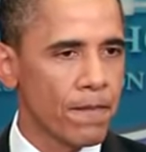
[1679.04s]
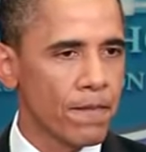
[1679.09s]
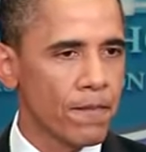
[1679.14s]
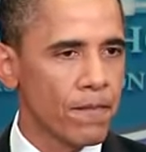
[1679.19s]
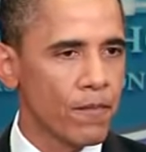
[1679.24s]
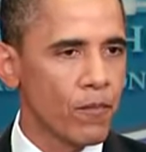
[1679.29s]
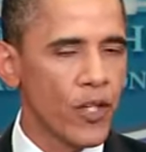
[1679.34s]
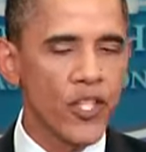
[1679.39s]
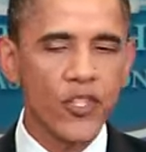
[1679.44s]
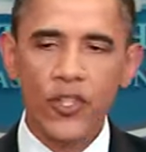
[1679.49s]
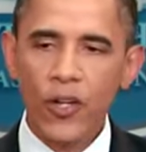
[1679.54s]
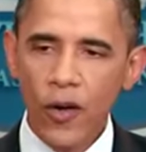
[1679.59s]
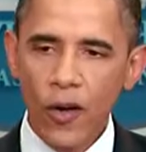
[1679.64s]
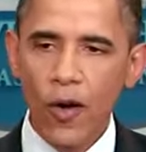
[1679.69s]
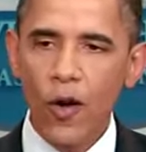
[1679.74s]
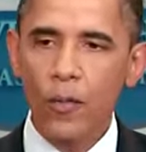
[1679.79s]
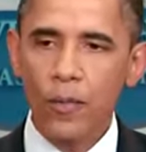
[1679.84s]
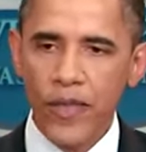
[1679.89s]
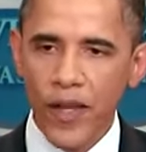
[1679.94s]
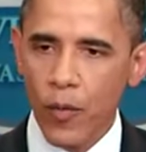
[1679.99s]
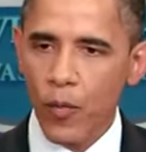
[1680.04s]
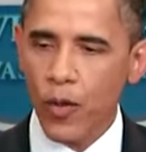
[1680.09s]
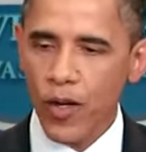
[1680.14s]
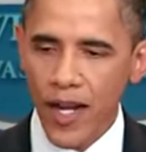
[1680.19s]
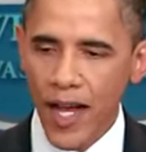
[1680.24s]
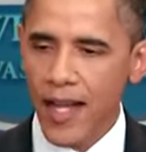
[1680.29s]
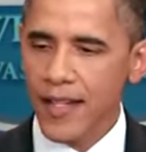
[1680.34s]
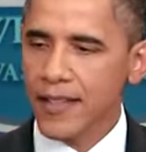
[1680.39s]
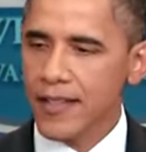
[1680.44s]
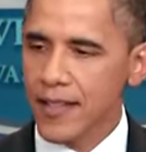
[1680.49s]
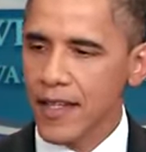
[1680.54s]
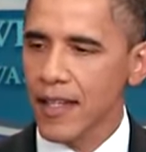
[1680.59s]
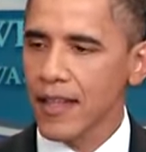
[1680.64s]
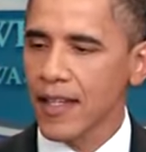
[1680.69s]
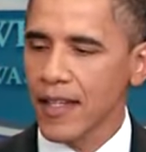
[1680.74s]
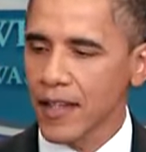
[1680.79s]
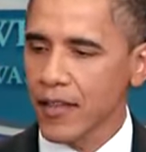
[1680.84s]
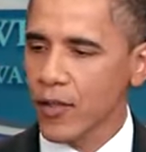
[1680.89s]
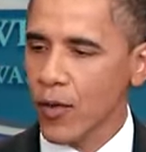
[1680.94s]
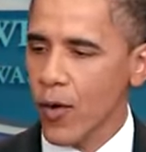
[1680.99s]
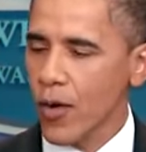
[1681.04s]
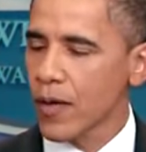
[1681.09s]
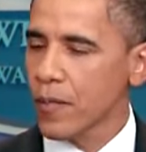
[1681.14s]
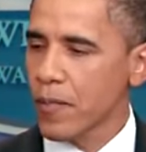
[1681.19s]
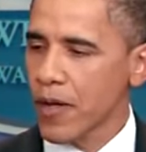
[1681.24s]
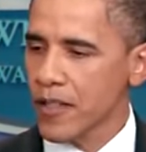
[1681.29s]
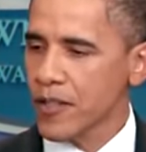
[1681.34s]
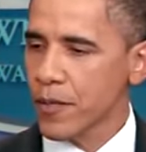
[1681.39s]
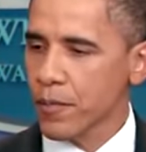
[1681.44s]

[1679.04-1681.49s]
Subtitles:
We sure hope that we're not suddenly throwing a bunch of